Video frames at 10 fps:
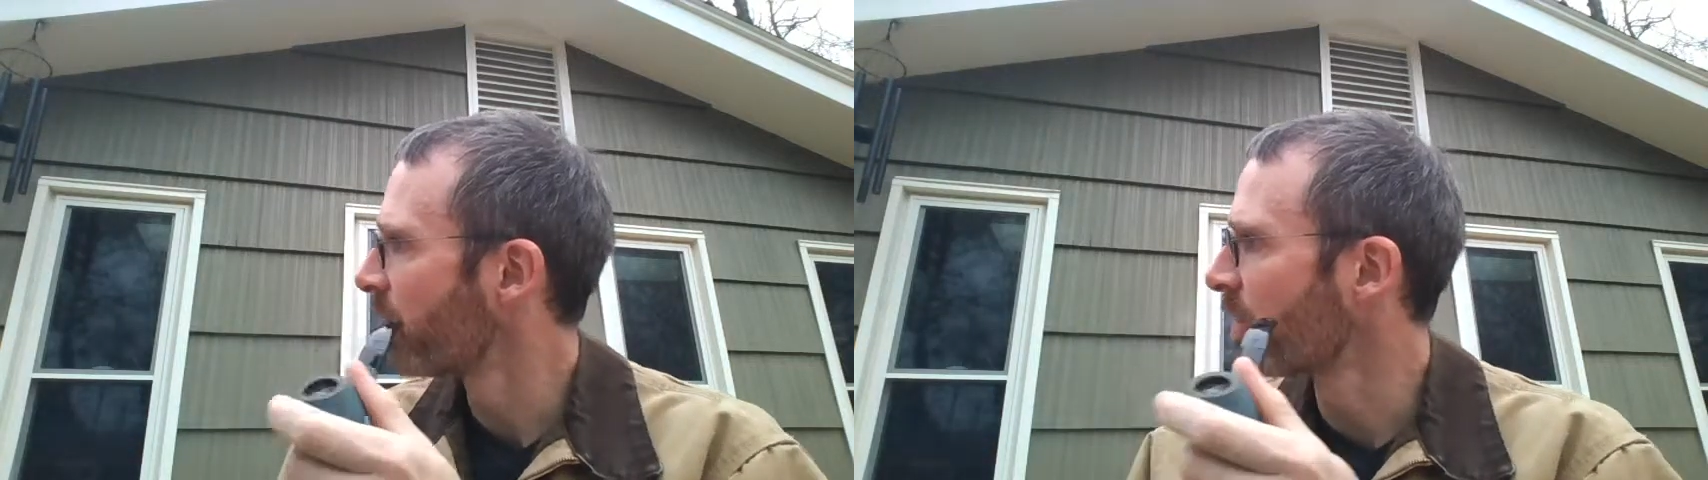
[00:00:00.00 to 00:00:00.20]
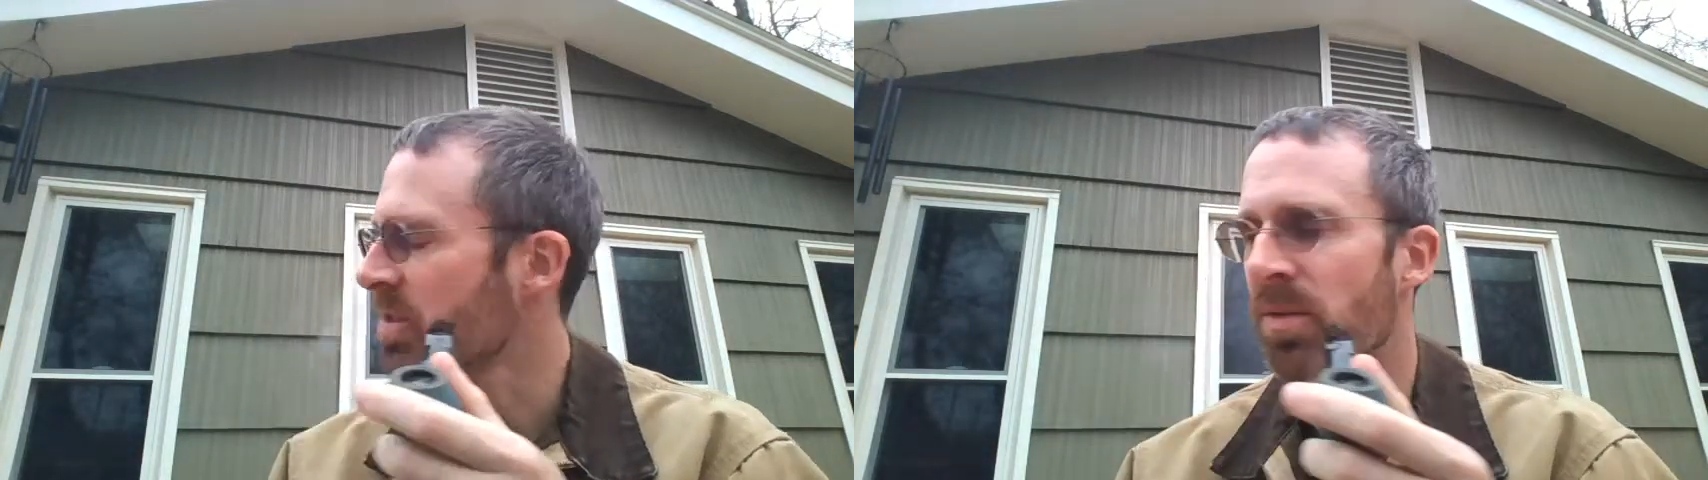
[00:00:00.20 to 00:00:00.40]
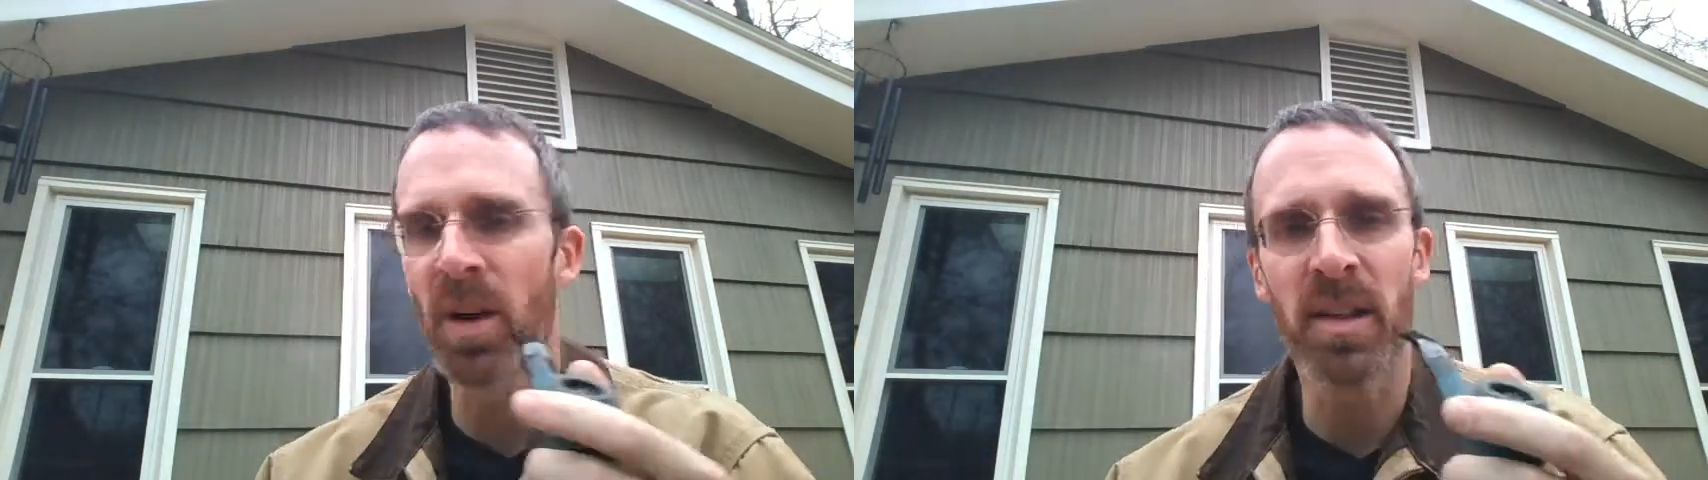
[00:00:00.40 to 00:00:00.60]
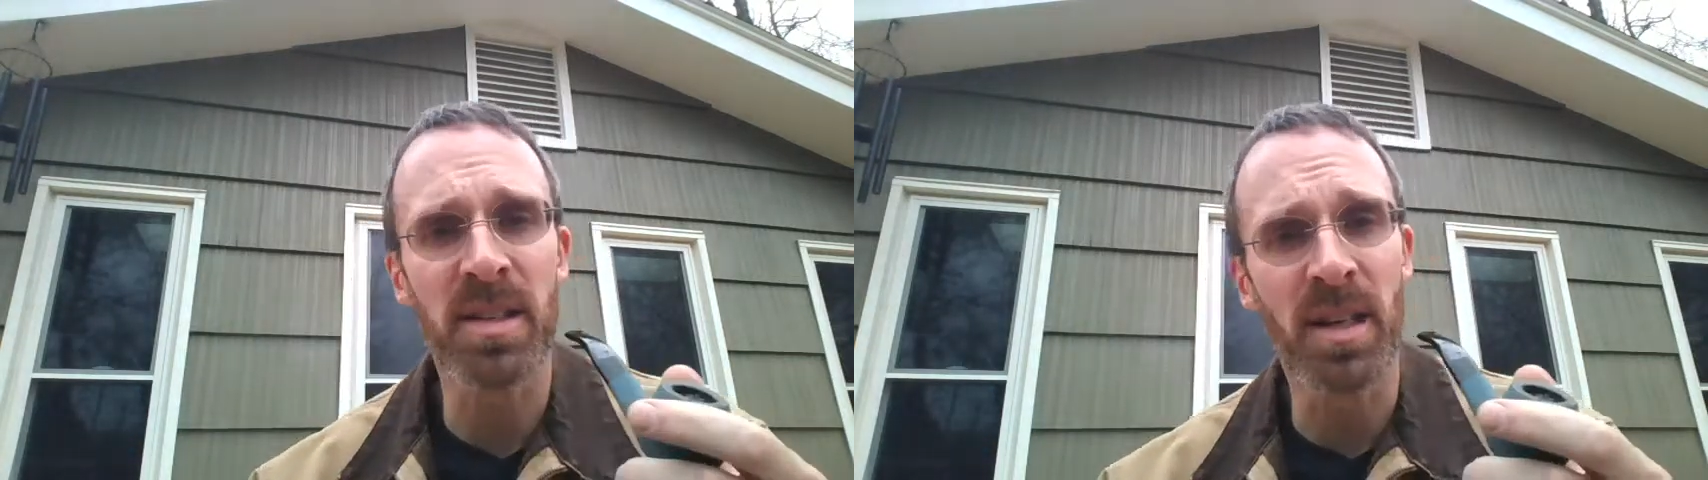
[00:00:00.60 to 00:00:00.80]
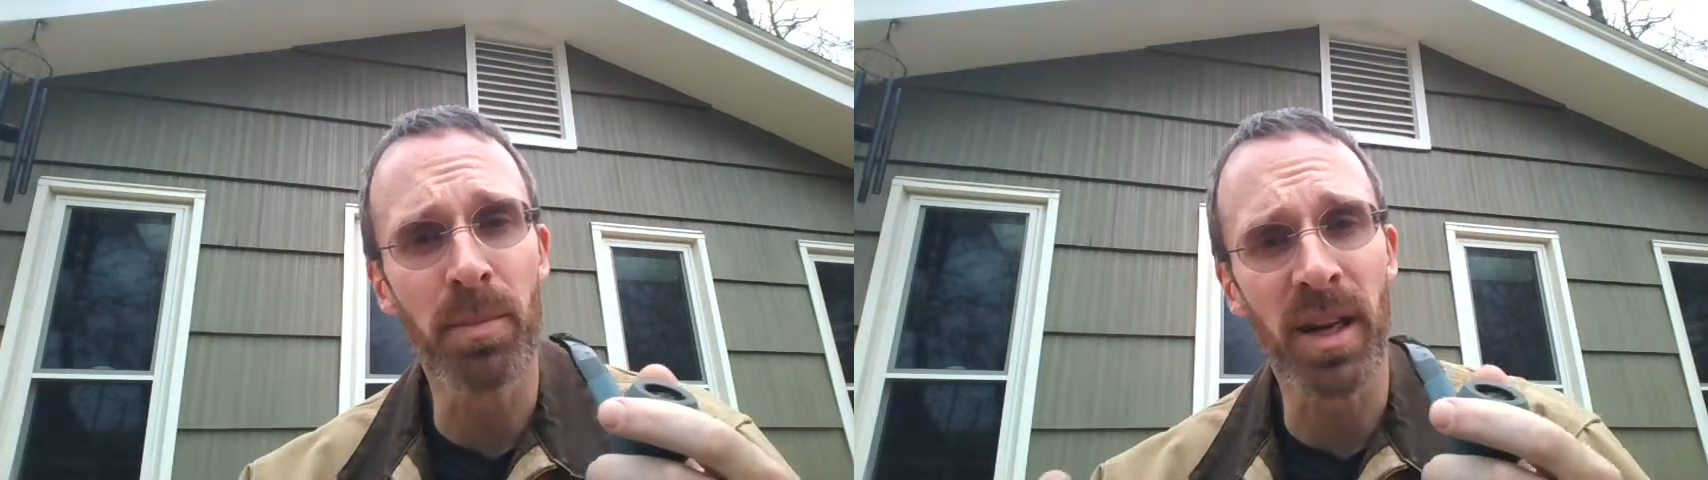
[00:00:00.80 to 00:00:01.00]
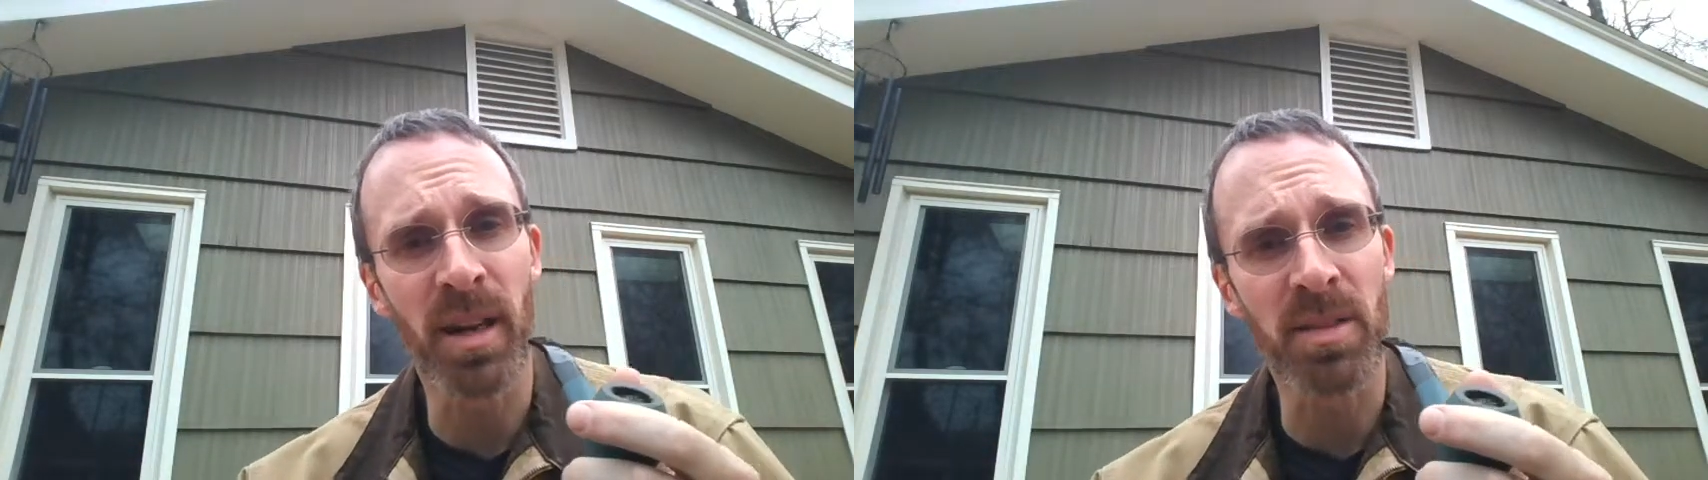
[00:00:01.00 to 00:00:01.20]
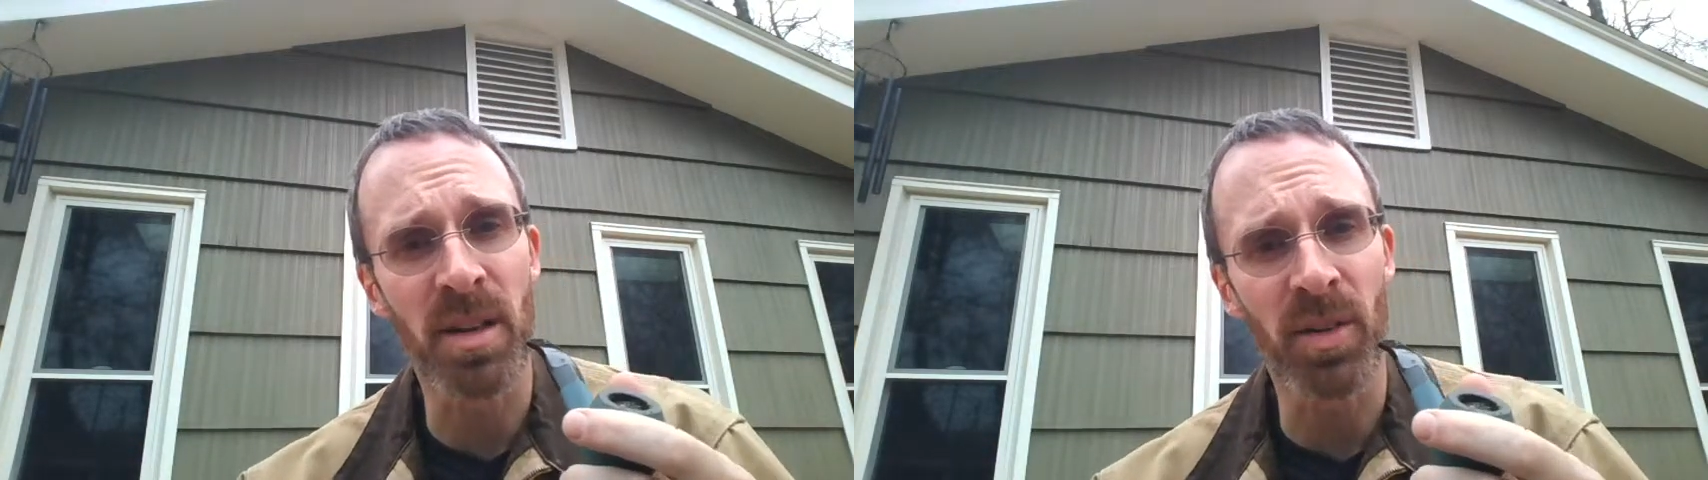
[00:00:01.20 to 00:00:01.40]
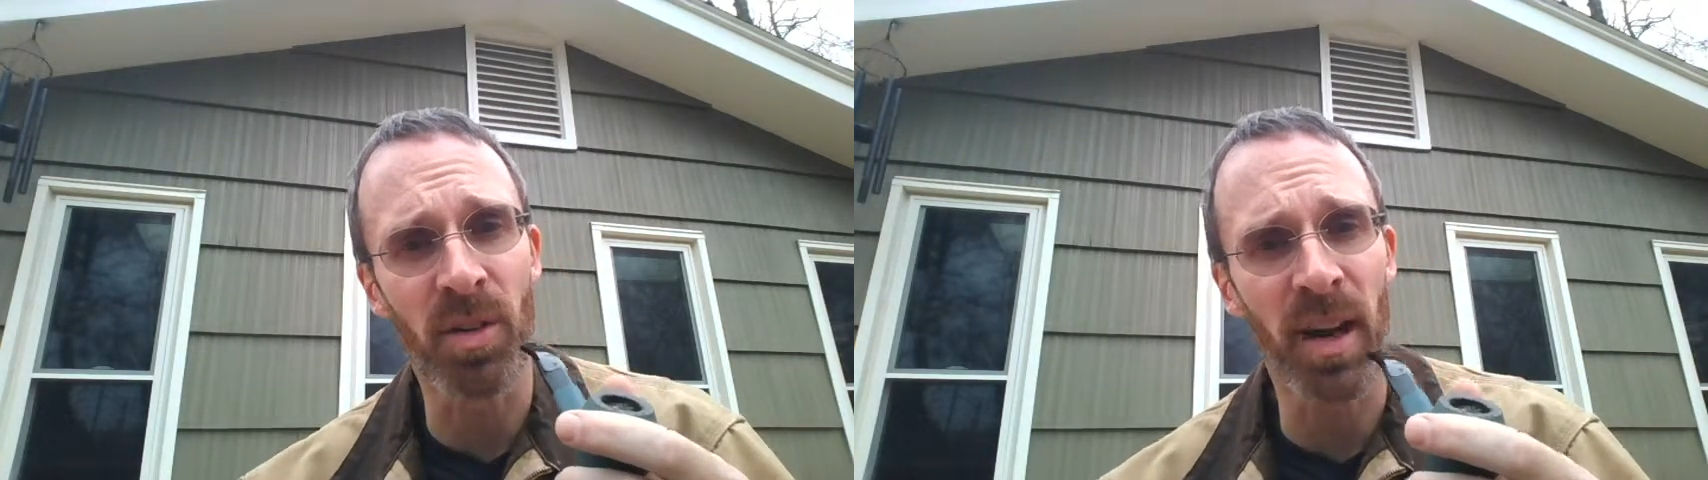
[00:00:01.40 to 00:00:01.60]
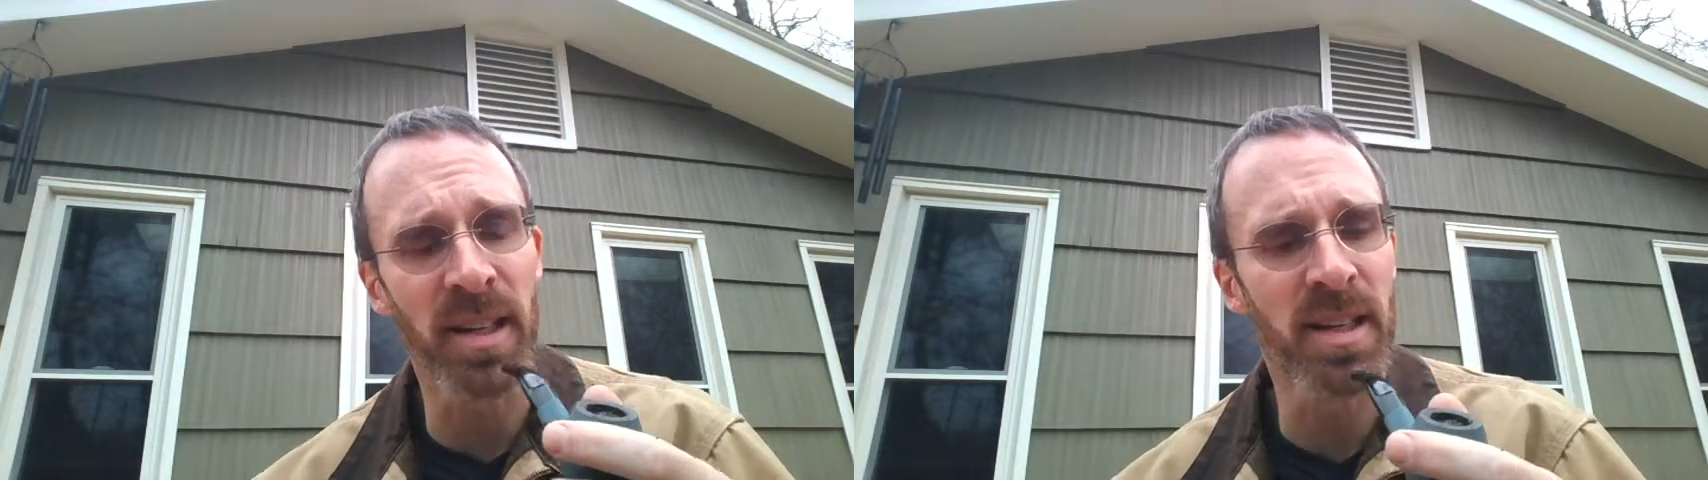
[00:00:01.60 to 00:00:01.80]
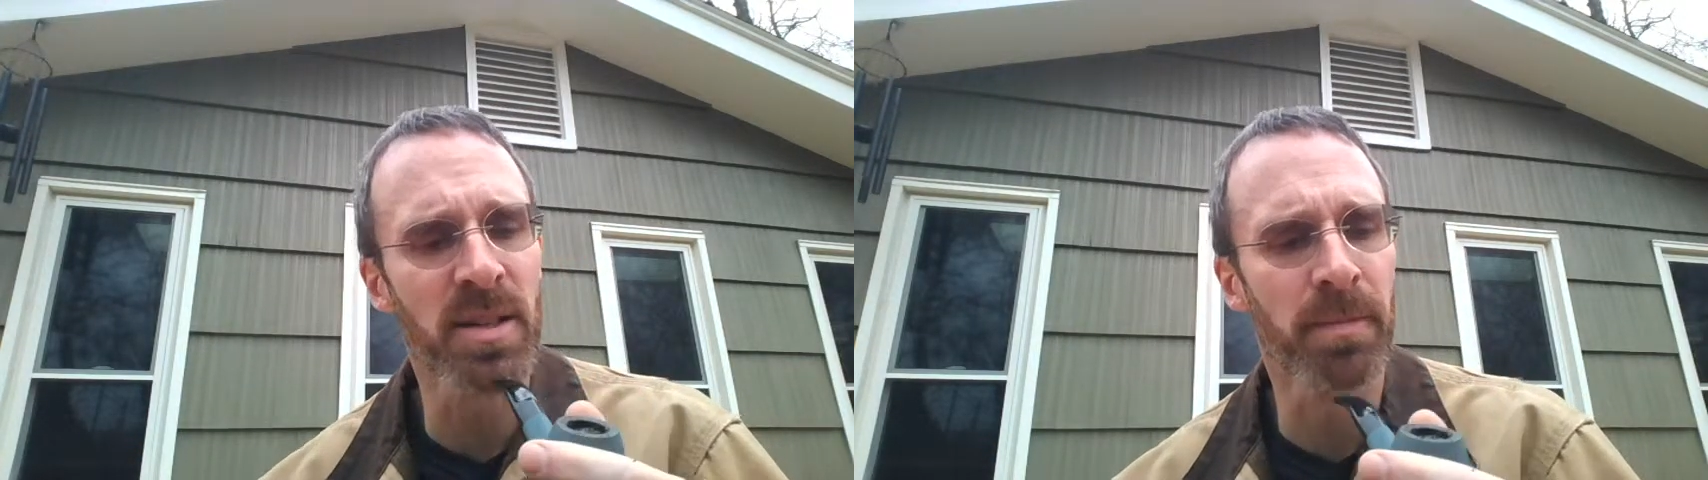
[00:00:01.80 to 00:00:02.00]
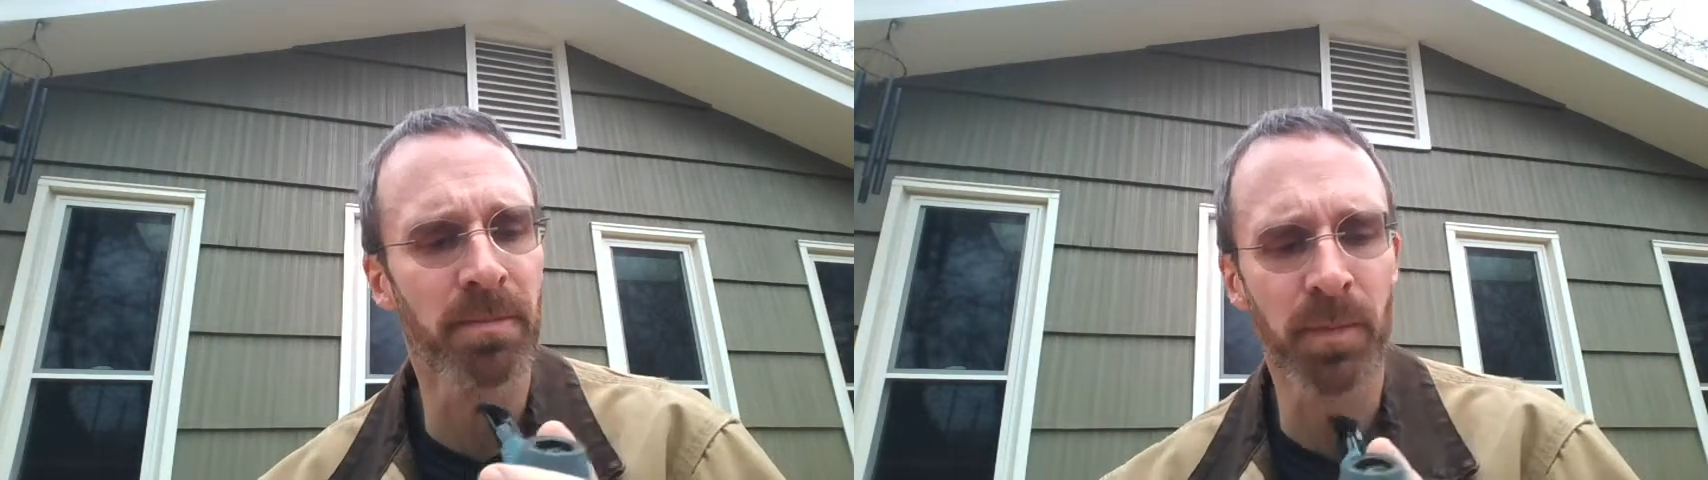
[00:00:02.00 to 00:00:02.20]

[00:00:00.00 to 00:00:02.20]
First of all, has anybody else ever tried this?